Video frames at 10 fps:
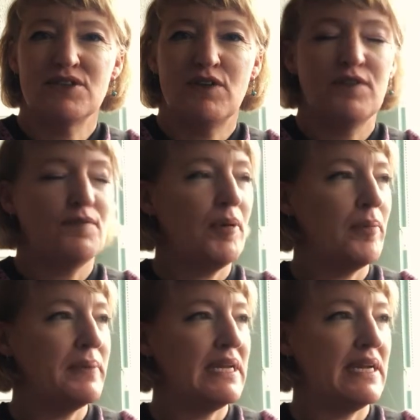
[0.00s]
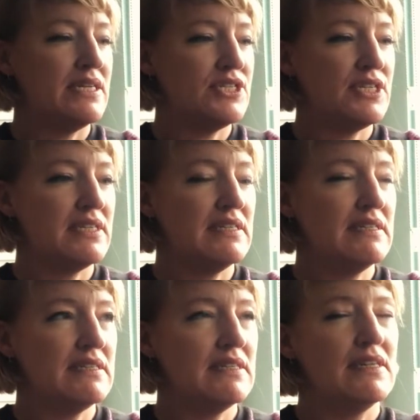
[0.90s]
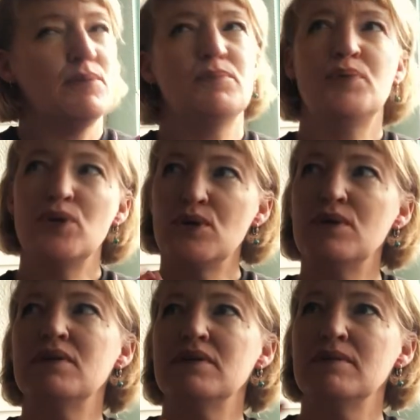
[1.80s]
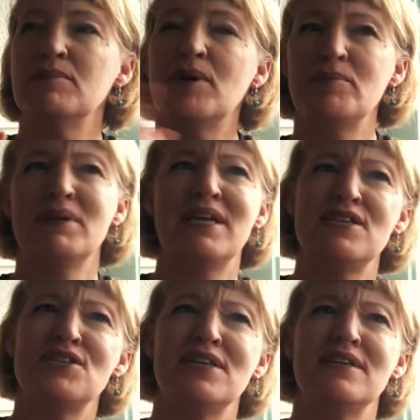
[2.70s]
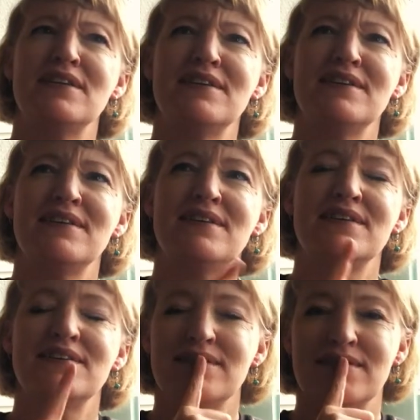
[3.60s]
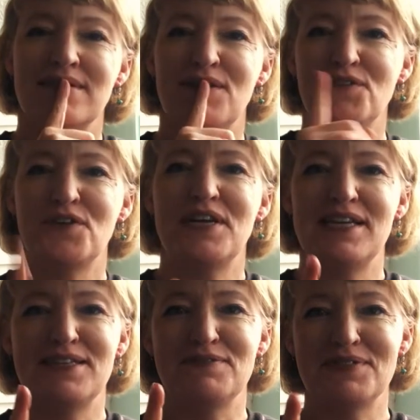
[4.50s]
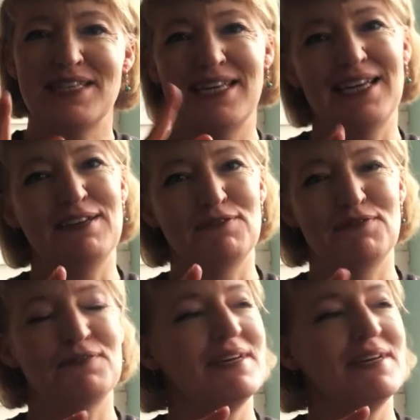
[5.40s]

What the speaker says: of population per population of creatives that have